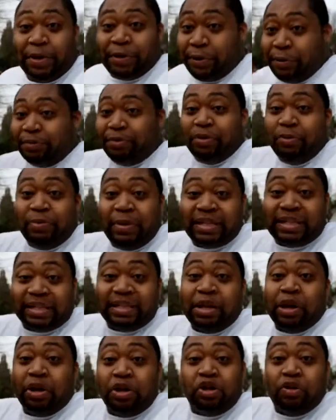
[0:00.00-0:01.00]
You you
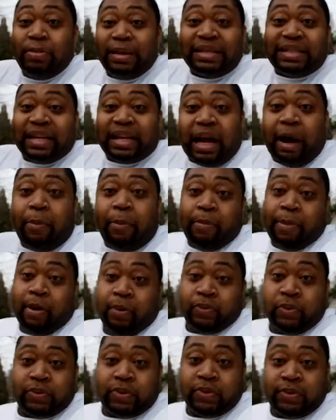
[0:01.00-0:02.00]
missing you missing a couple
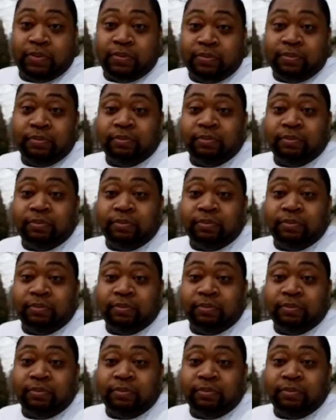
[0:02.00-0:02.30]
boats.